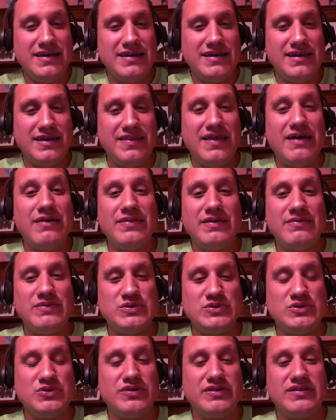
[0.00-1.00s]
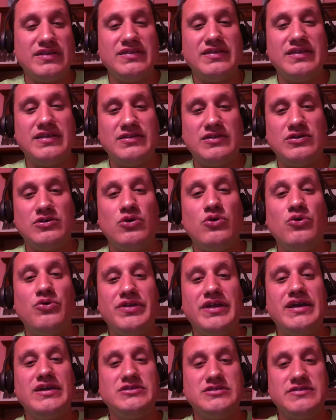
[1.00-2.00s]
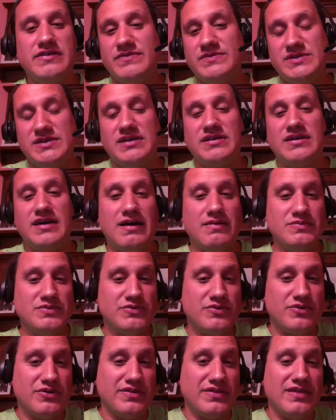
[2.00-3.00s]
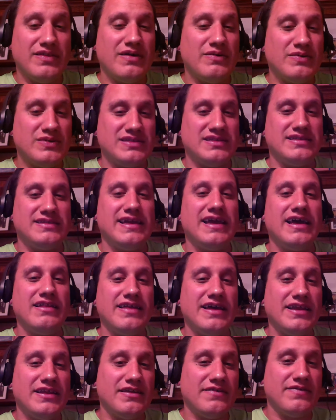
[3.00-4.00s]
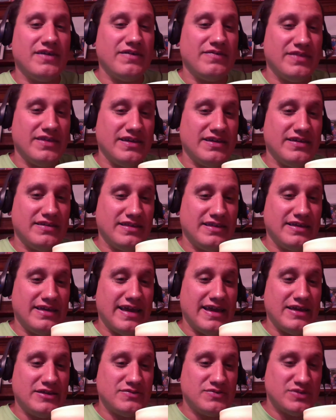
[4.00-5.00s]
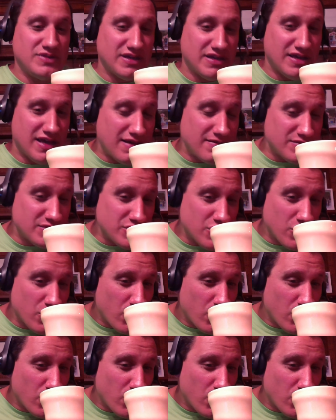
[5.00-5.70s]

That was during the golden age of sitcoms, really. That was at the tail end of the gauge of sitcoms.